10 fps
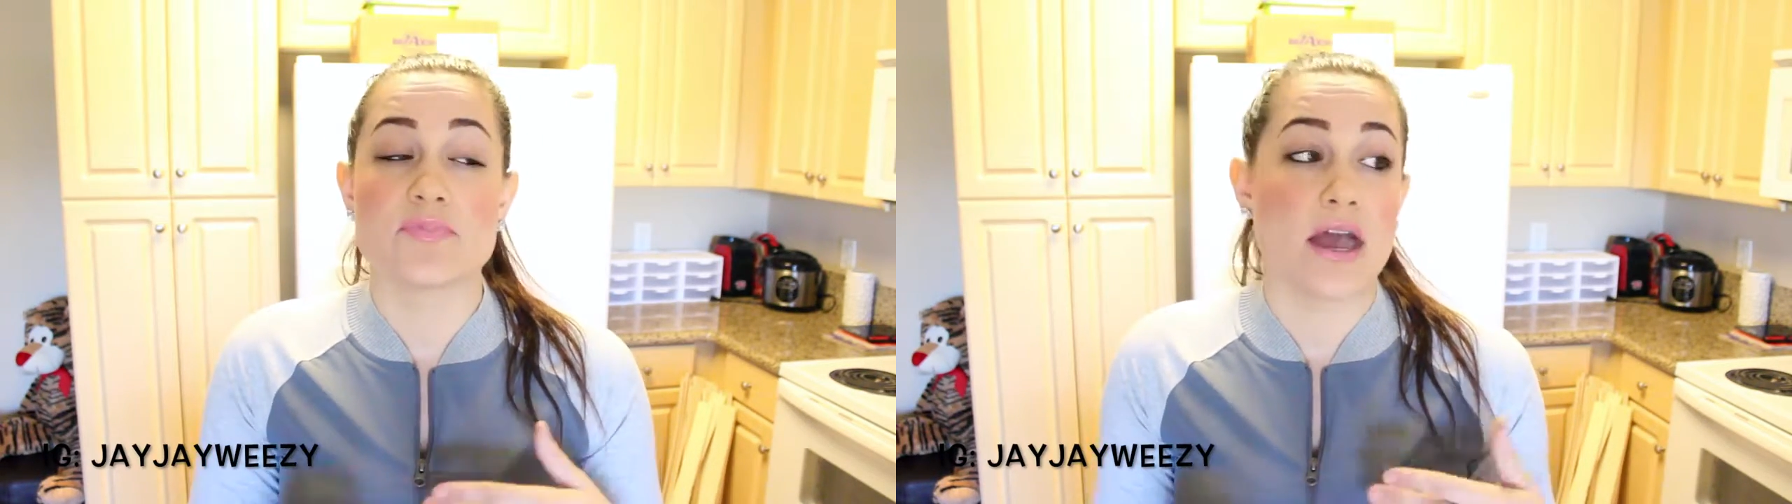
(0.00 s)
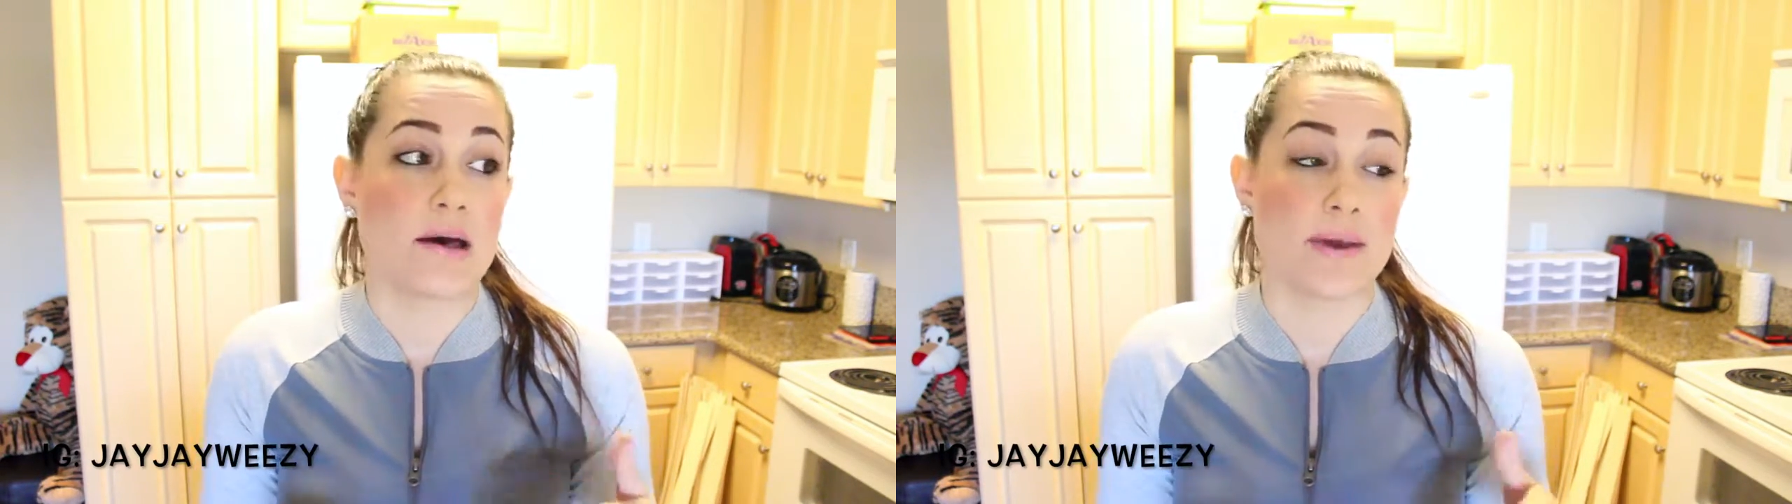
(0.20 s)

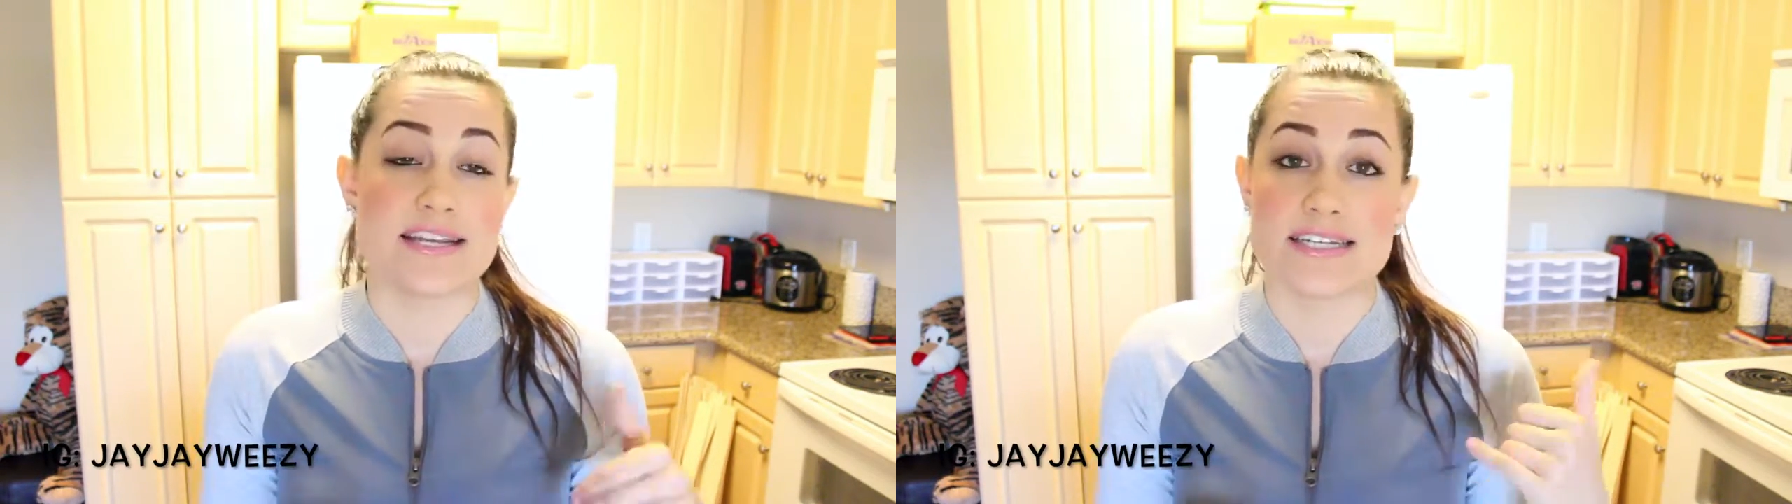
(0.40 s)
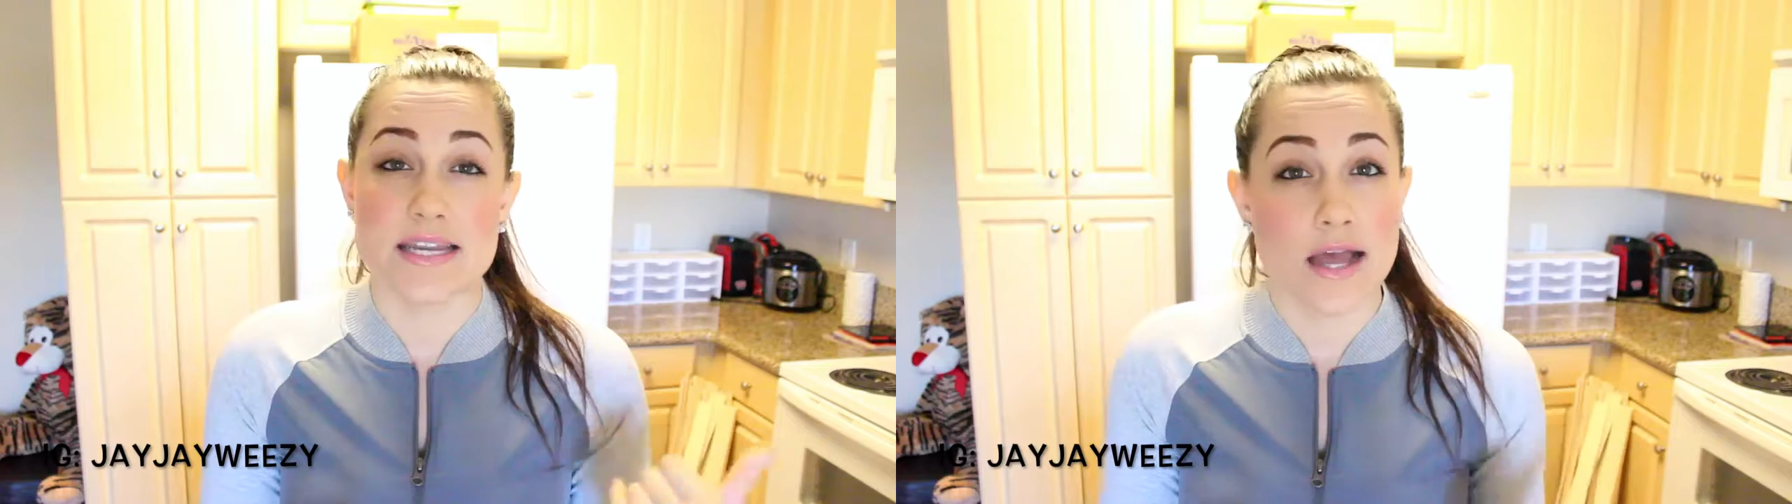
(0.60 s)
I
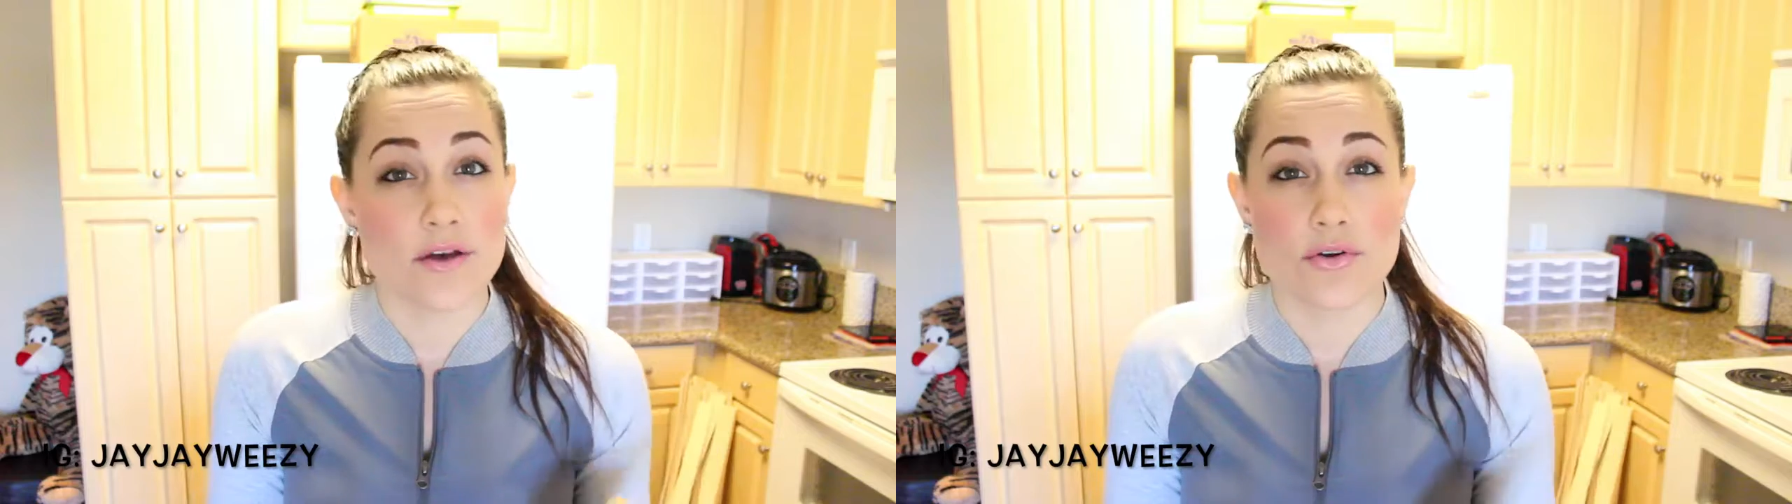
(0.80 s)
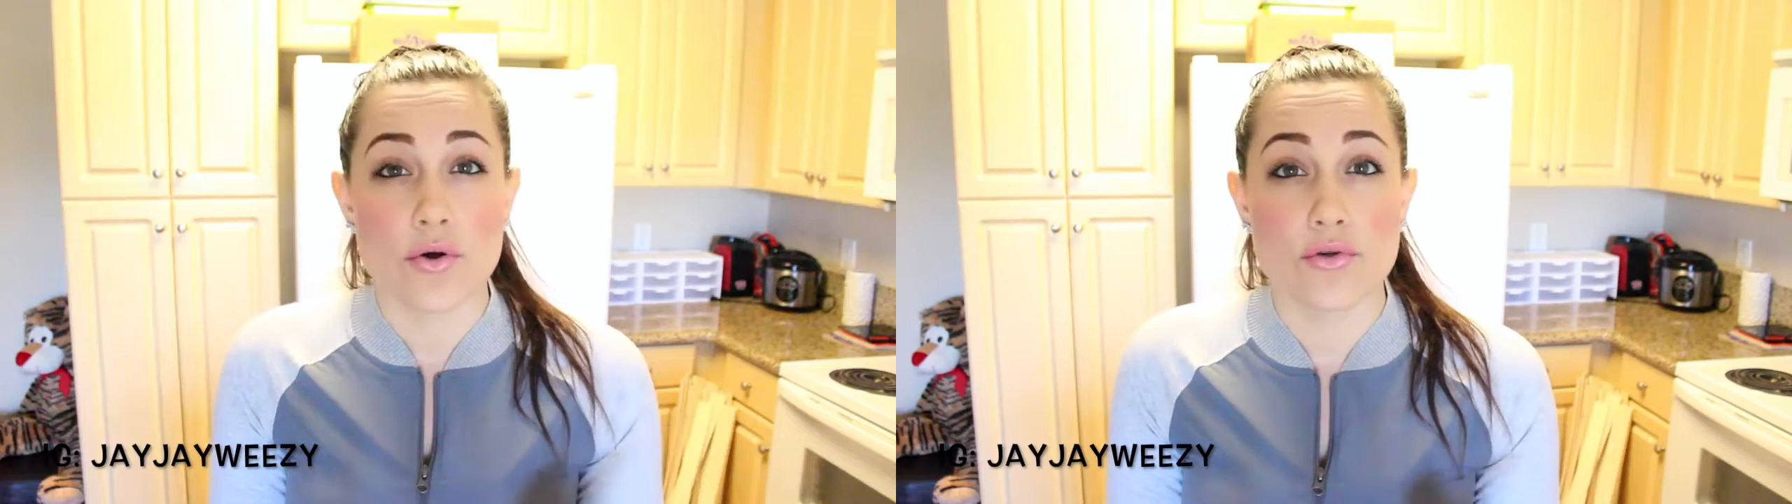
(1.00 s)
did not
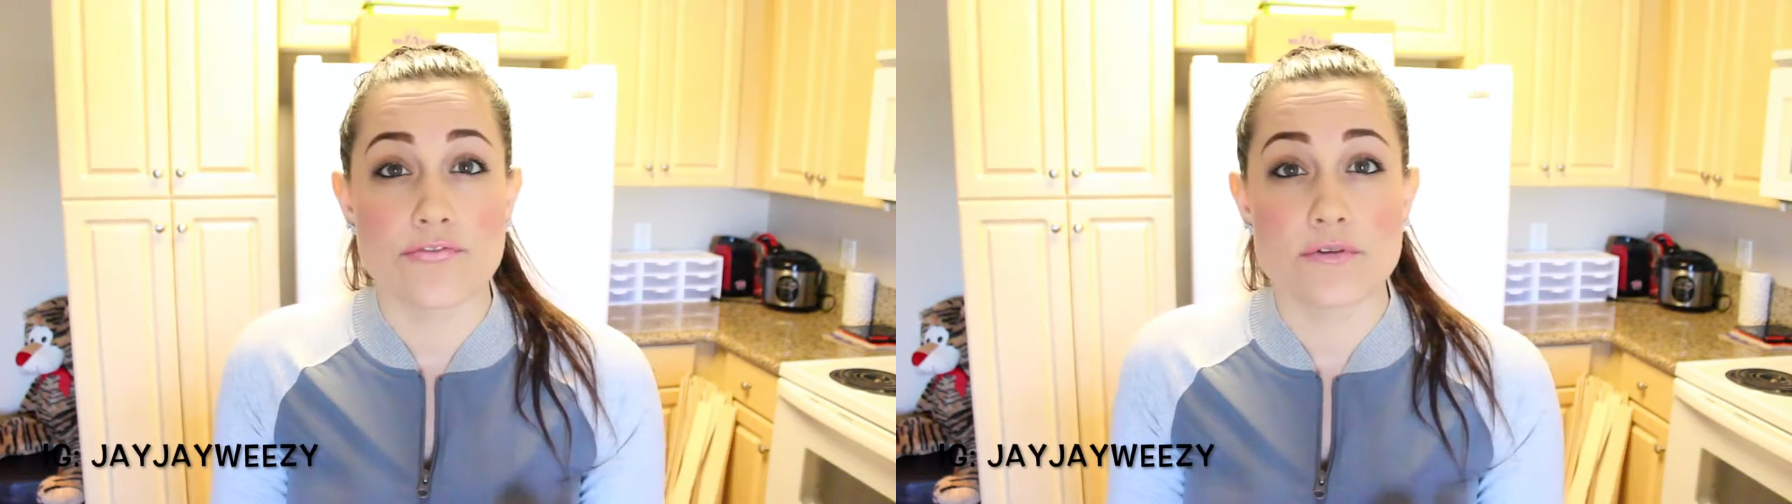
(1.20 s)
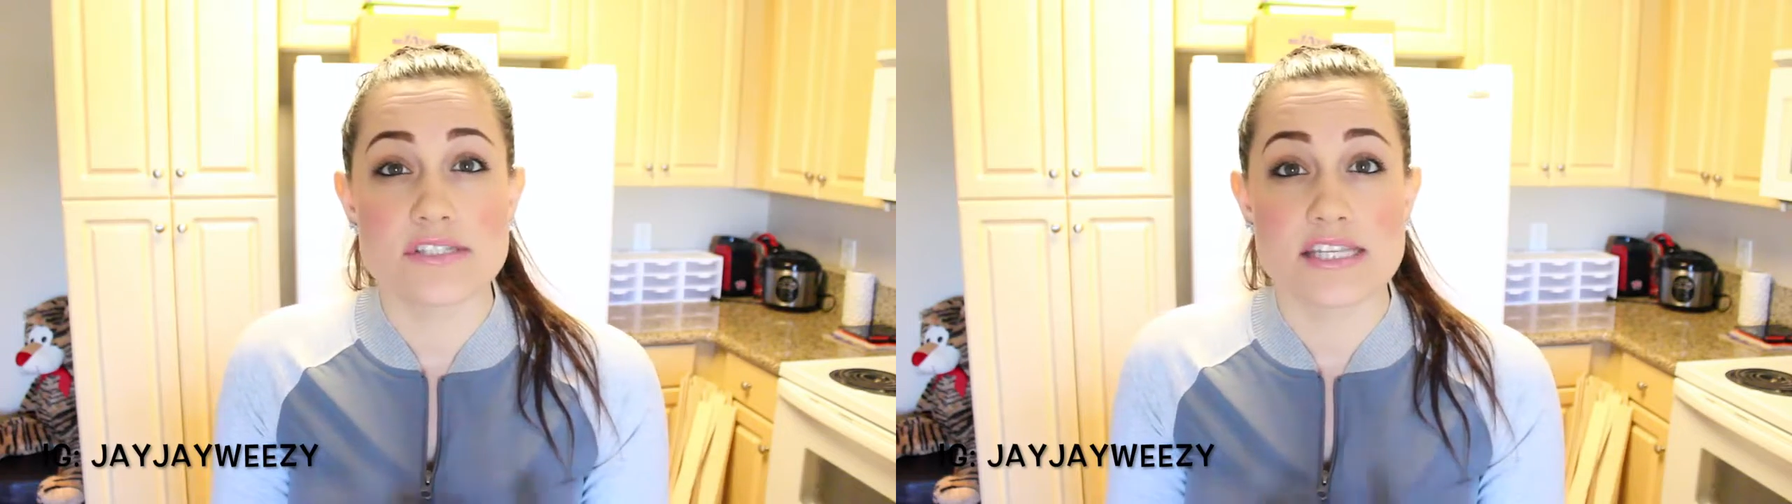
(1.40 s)
go to Whole
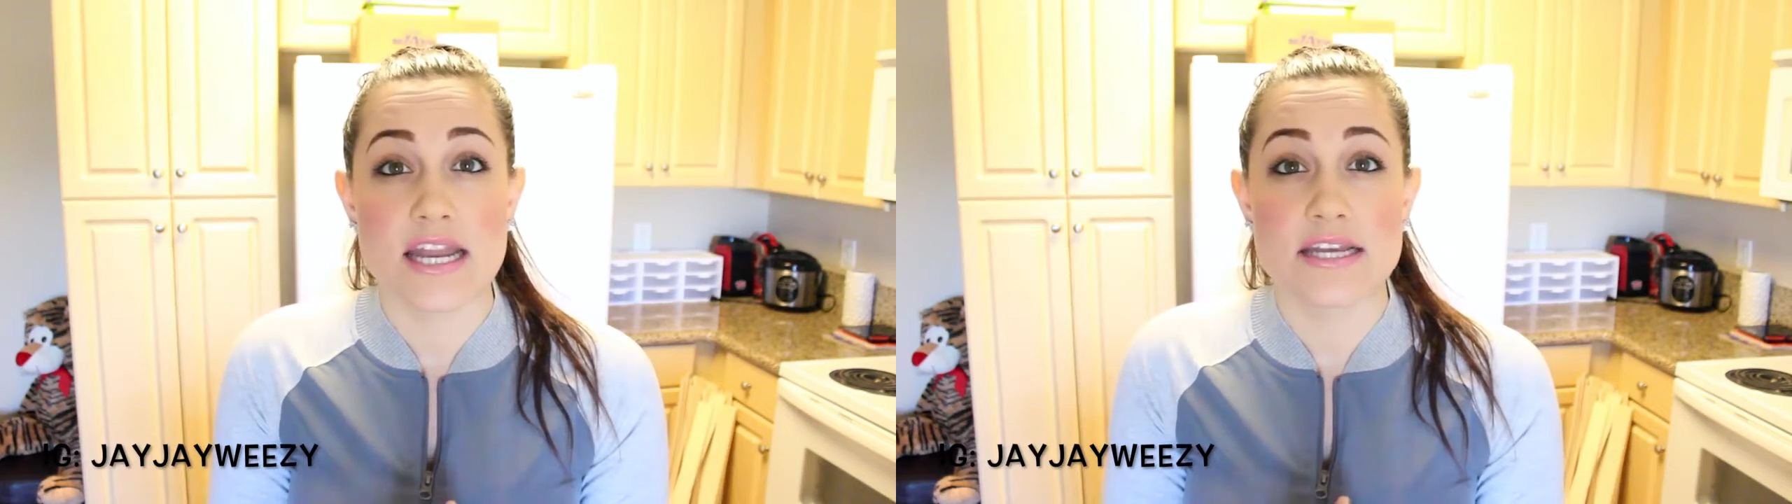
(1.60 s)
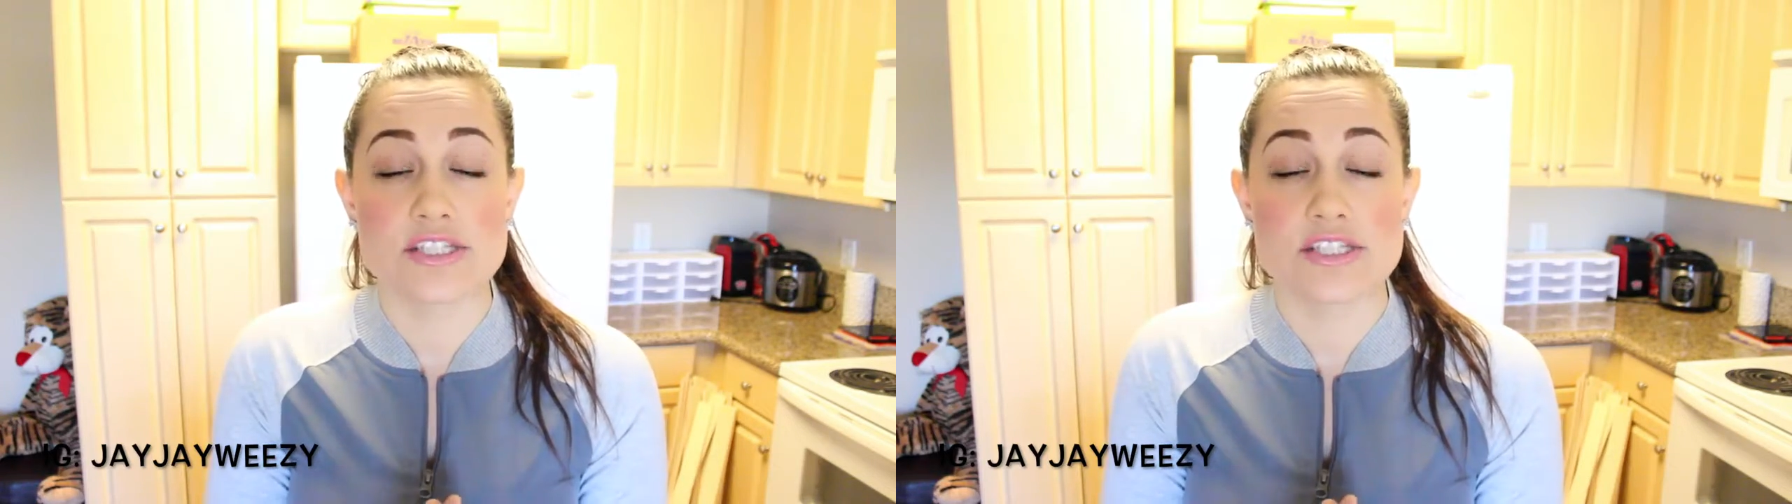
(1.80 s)
Foods today,